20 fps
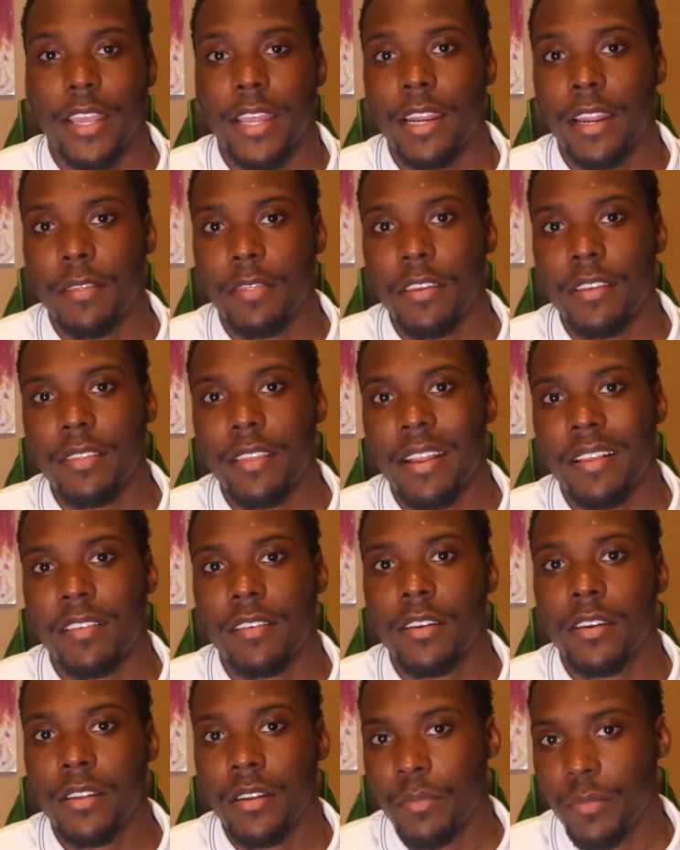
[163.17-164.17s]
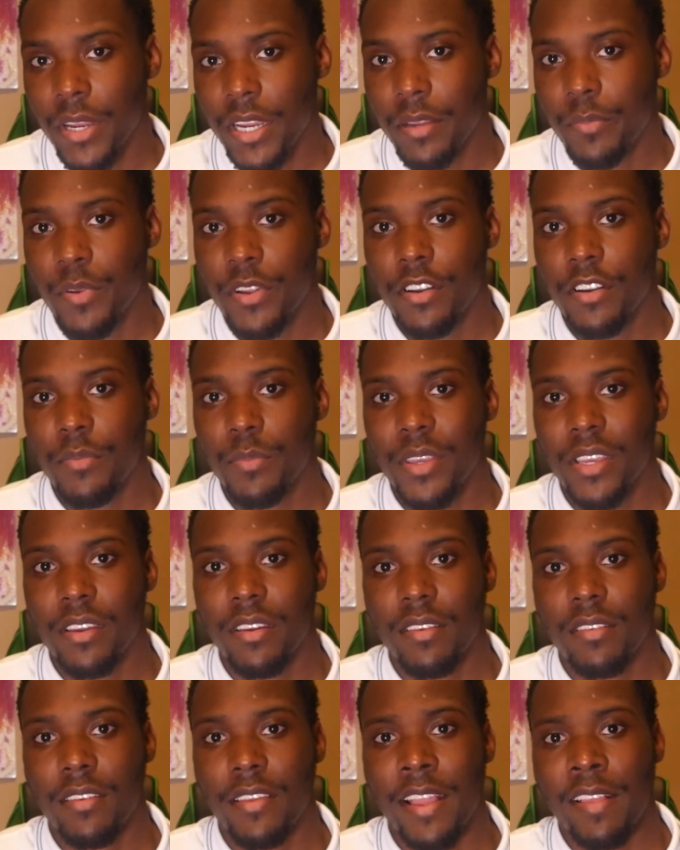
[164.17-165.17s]
And I think that's good in my opinion
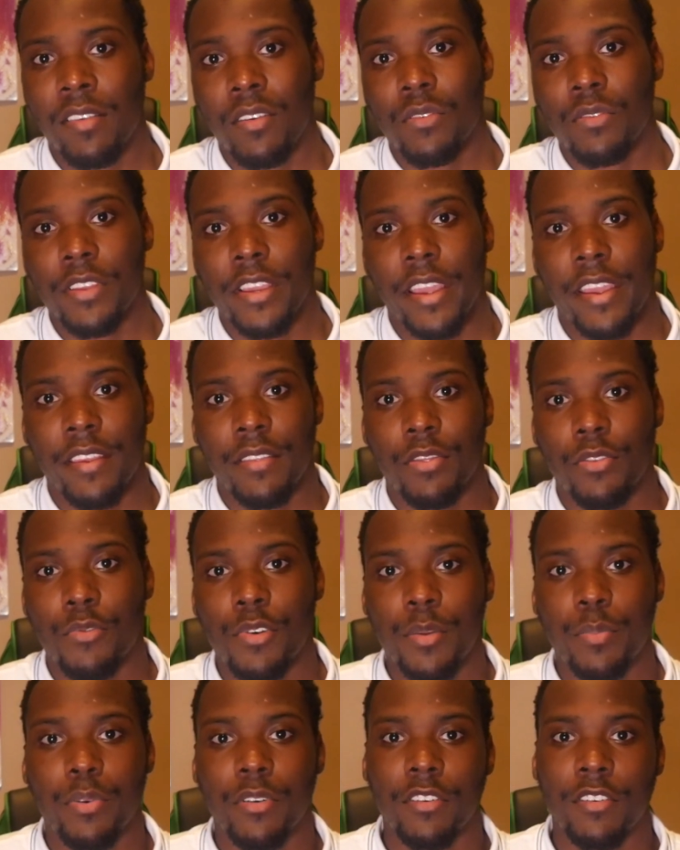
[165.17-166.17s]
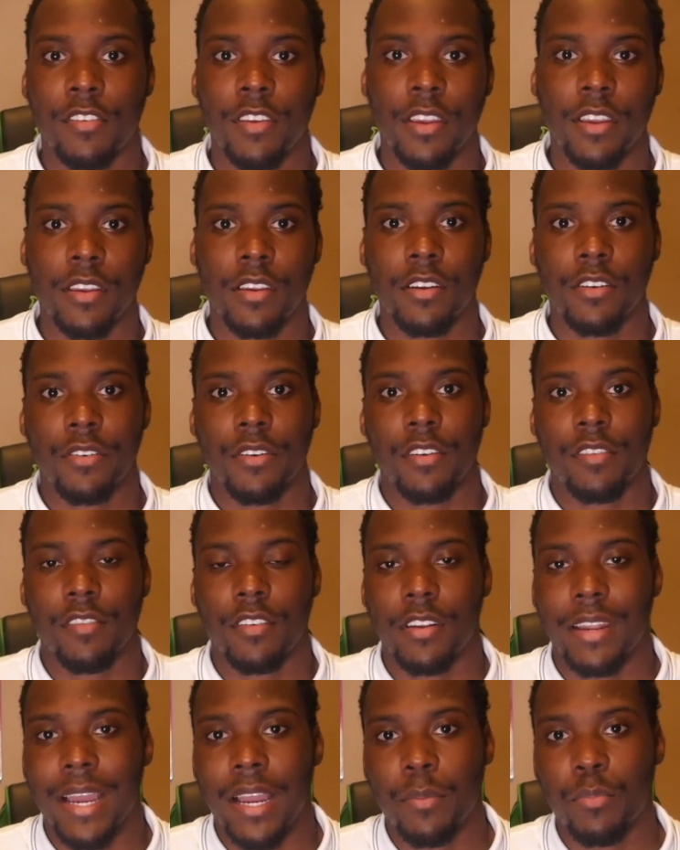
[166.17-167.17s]
because that's only a 3% increase
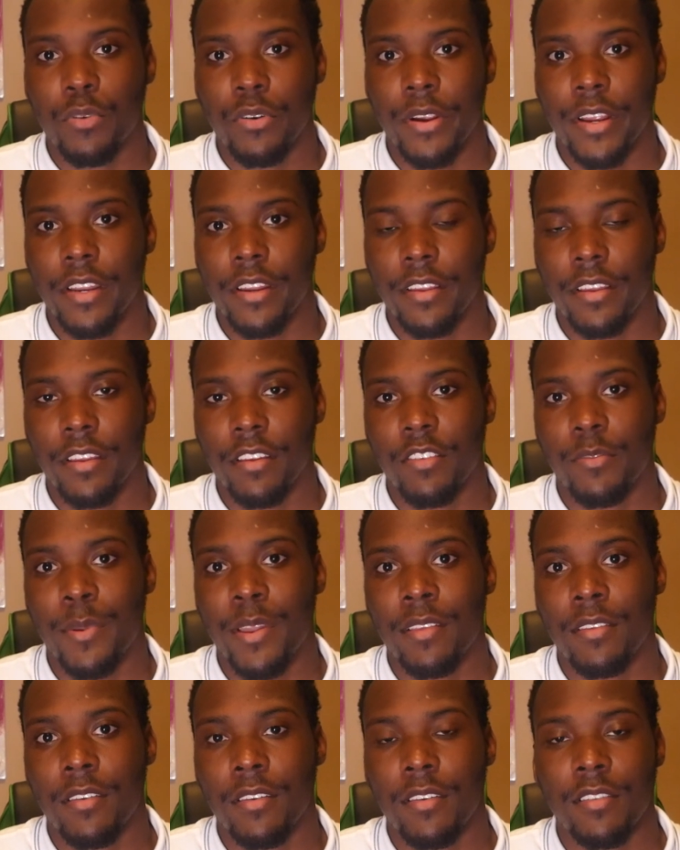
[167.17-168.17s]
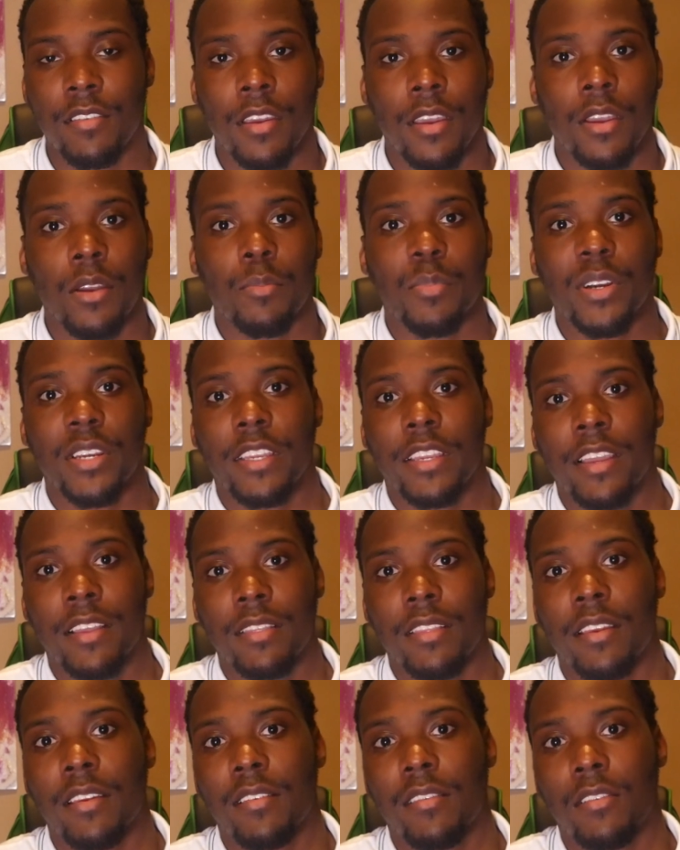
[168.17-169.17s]
in operating expenses, but yet
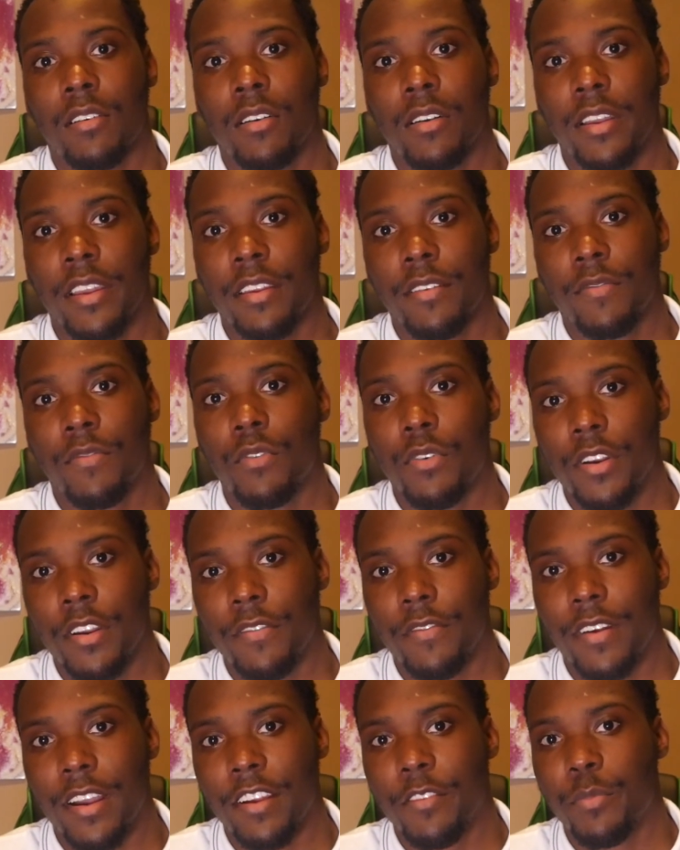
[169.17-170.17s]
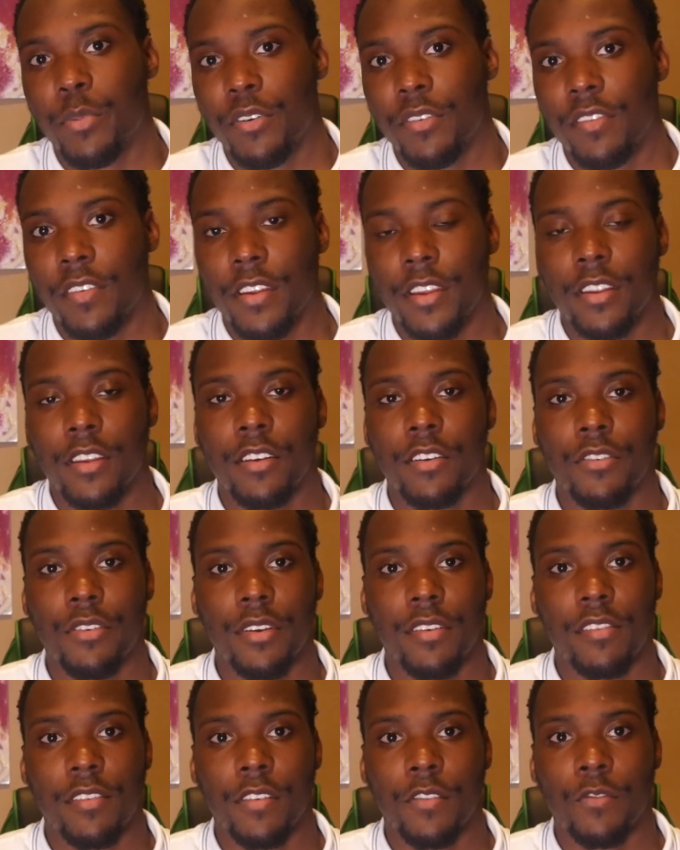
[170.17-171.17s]
they saw a 45%
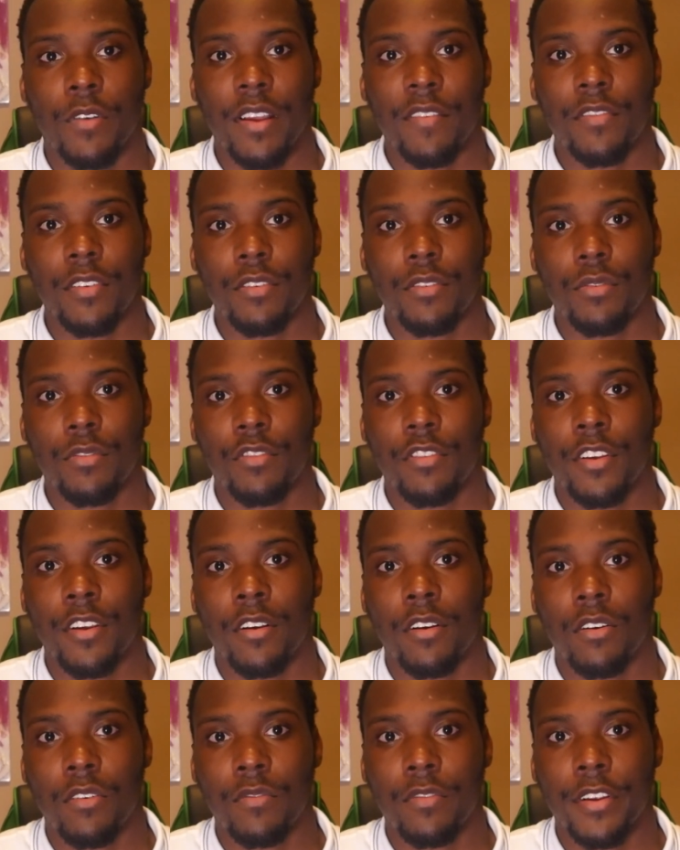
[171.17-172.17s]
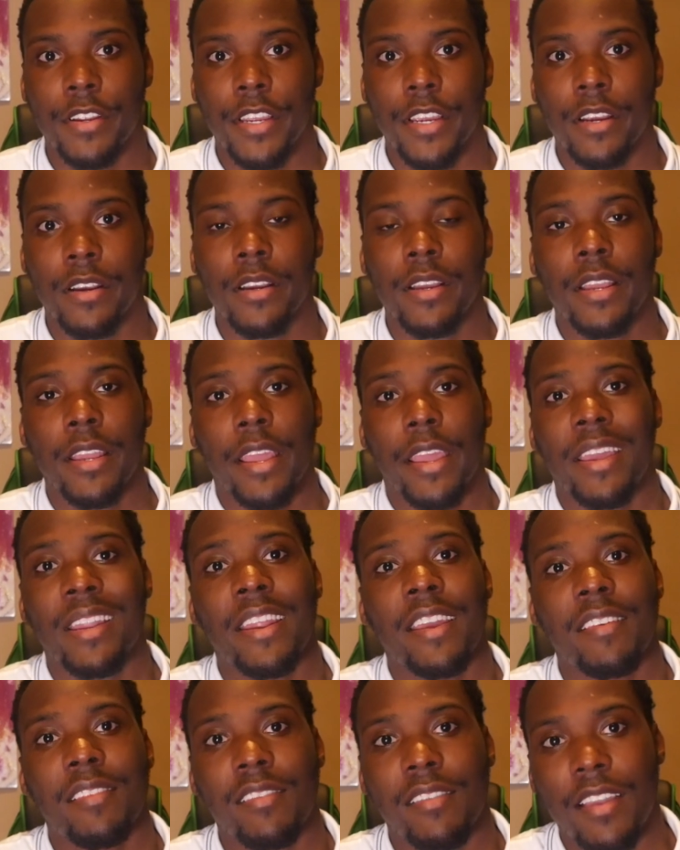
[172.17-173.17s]
increase in revenues year over year and
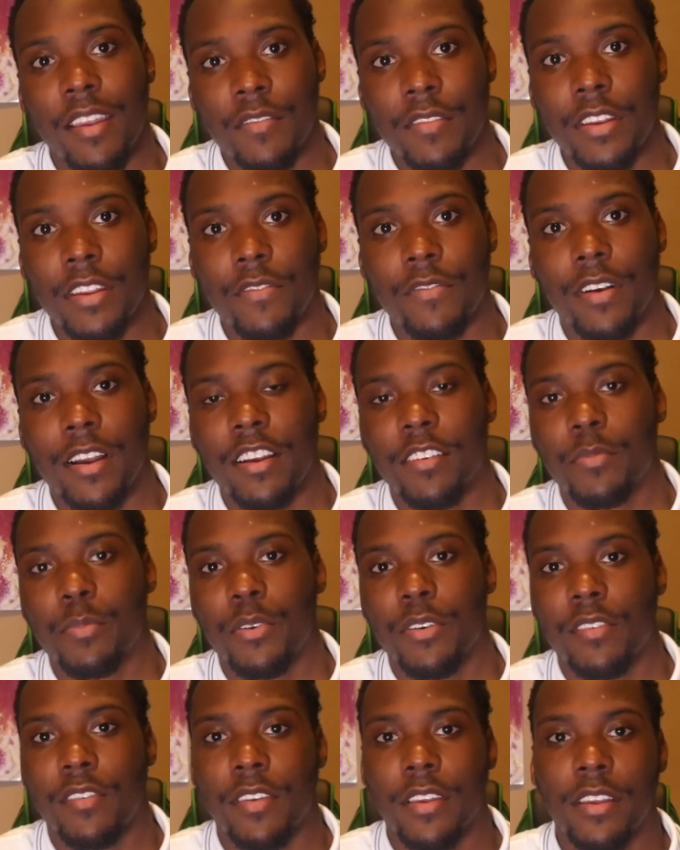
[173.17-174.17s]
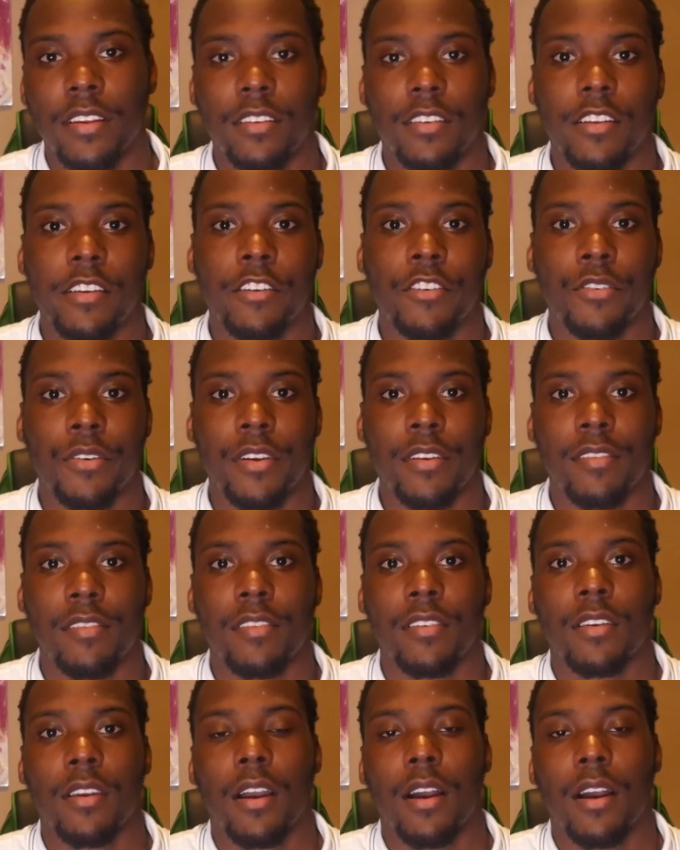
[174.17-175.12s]
a 75% decrease